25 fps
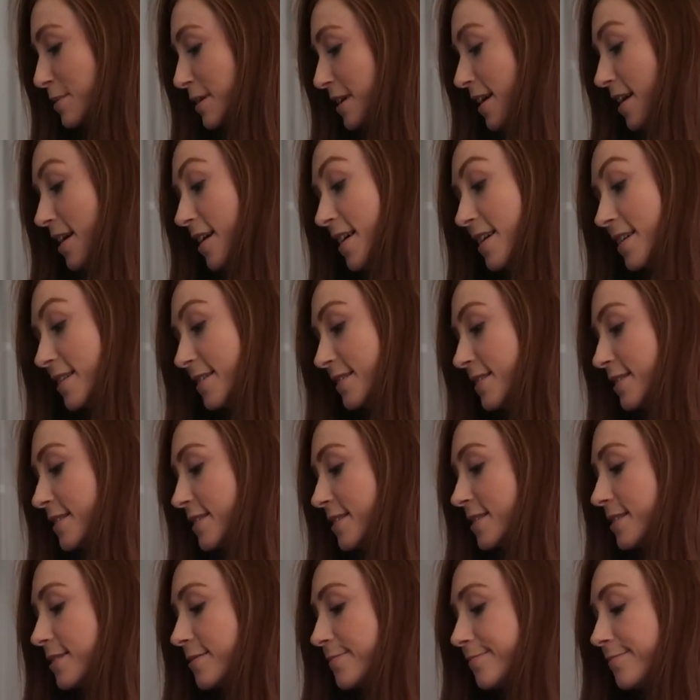because
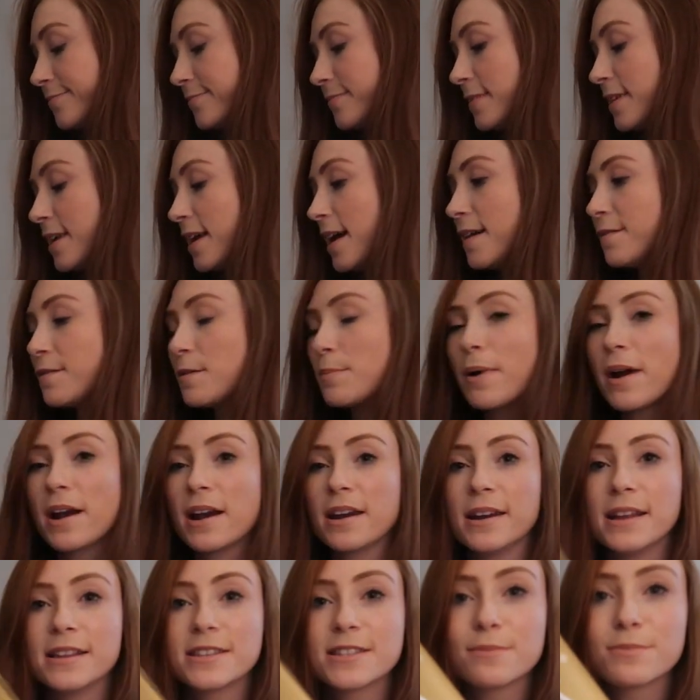
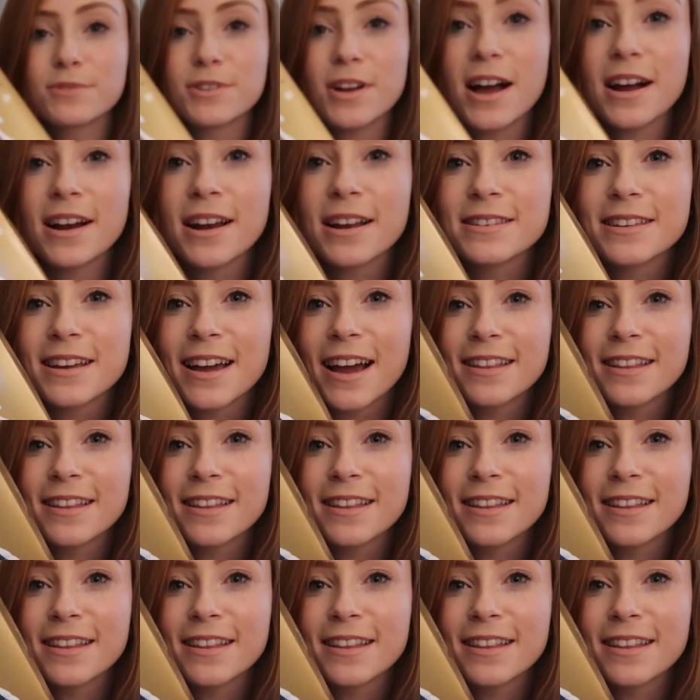everybody needs some chocolates.